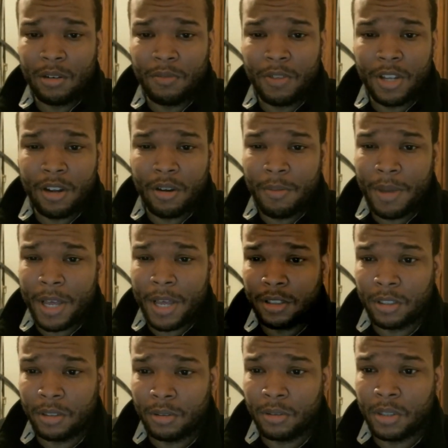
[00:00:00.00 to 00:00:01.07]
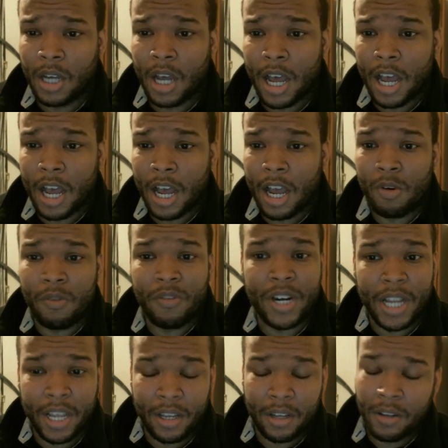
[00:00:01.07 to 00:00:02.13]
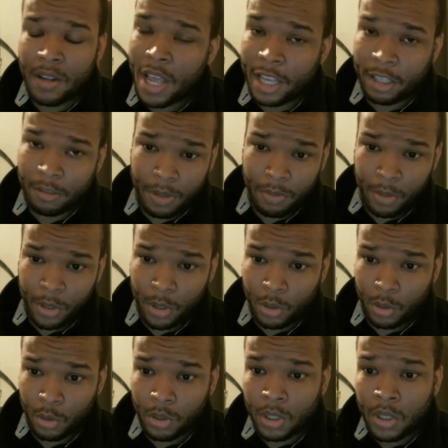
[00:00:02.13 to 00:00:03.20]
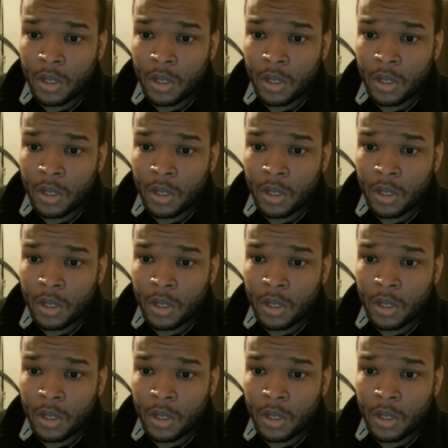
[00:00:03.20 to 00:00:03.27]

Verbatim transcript: video about soon. Riverdale has been renewed.